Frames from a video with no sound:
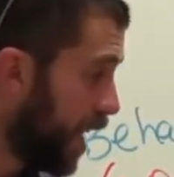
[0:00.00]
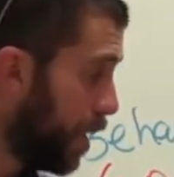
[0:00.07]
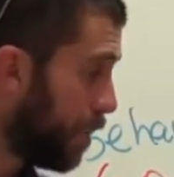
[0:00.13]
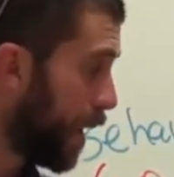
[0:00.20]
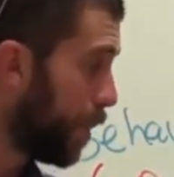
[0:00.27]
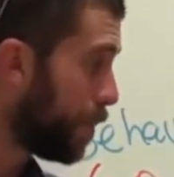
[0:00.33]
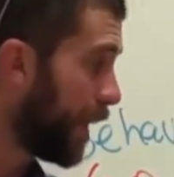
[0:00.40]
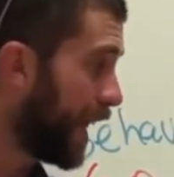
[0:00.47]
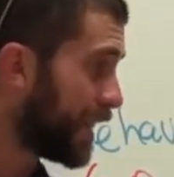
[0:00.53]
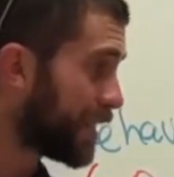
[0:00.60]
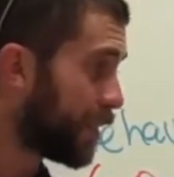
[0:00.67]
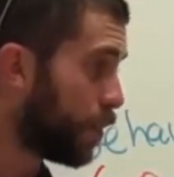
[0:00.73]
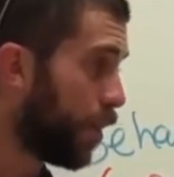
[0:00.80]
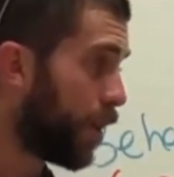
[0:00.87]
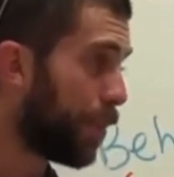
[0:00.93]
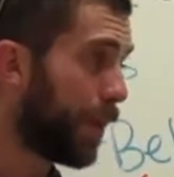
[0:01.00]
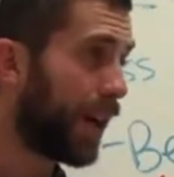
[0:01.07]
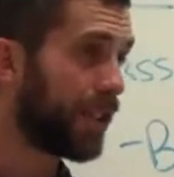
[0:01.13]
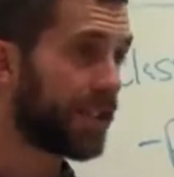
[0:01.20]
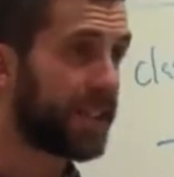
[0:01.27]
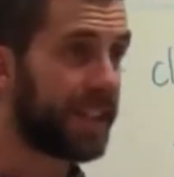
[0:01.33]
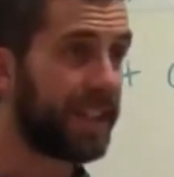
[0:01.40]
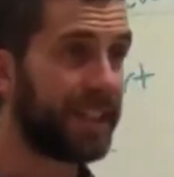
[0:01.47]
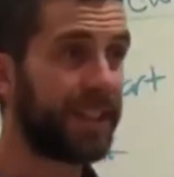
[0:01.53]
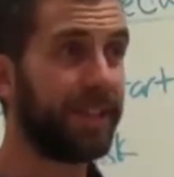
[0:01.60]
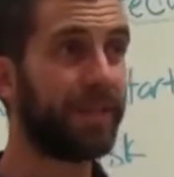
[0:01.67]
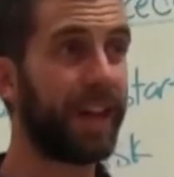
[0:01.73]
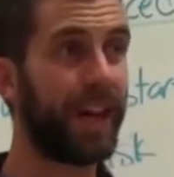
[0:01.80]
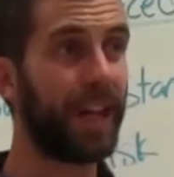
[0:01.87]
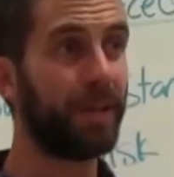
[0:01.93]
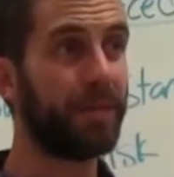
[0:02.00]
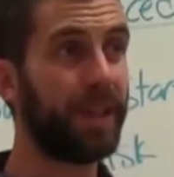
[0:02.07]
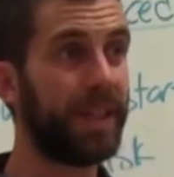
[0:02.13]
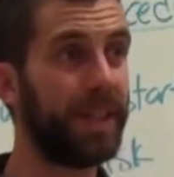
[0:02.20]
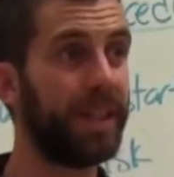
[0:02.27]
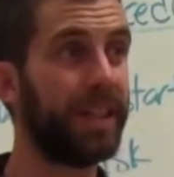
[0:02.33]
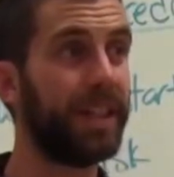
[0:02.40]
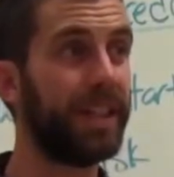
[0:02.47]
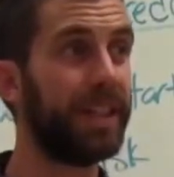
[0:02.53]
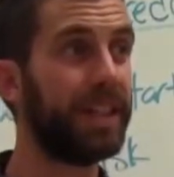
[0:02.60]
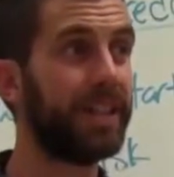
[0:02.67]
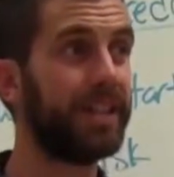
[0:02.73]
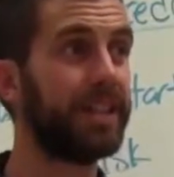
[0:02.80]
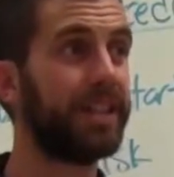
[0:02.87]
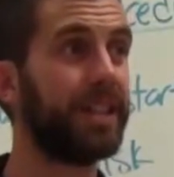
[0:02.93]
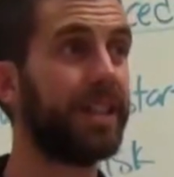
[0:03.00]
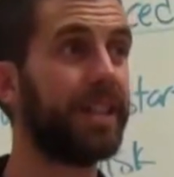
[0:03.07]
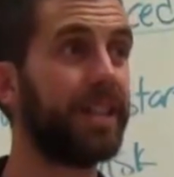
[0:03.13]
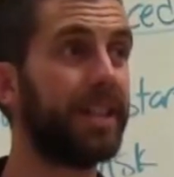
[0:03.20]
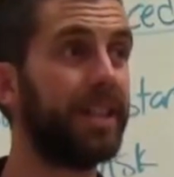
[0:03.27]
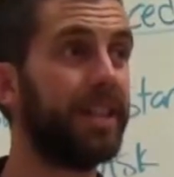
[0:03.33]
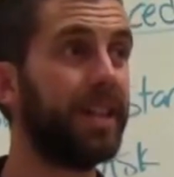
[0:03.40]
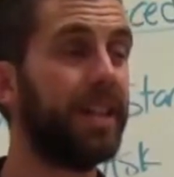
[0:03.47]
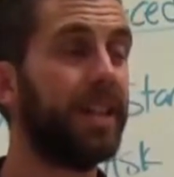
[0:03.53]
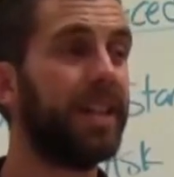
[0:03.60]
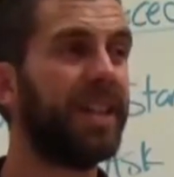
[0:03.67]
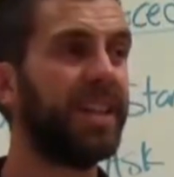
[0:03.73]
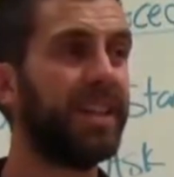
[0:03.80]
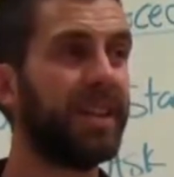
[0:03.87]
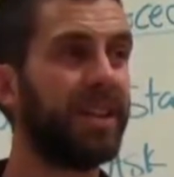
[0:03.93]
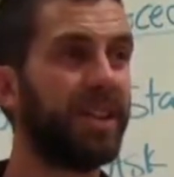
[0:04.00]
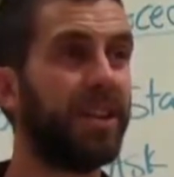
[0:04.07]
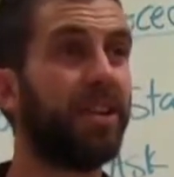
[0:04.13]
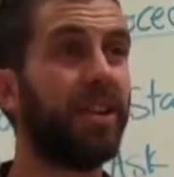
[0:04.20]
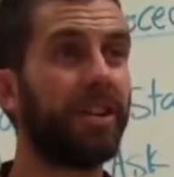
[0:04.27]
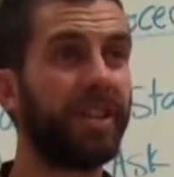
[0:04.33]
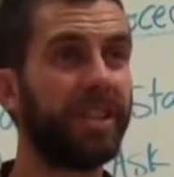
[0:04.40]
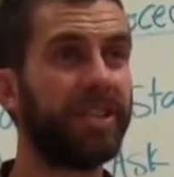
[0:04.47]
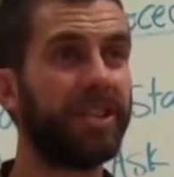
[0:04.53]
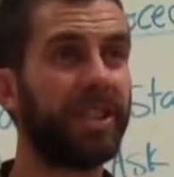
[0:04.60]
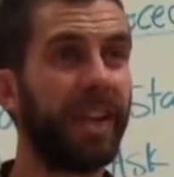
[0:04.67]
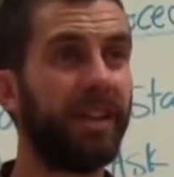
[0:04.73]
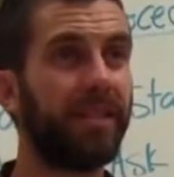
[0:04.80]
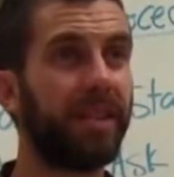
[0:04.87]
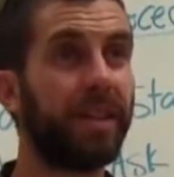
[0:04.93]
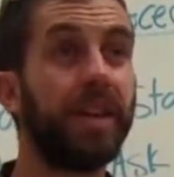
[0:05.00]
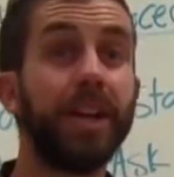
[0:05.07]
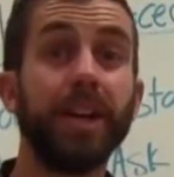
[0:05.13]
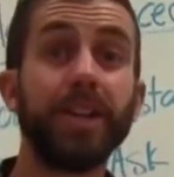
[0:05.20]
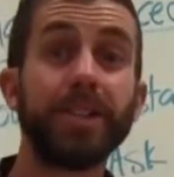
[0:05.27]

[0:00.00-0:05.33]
about plastic water bottles killing the environment and the earth in general.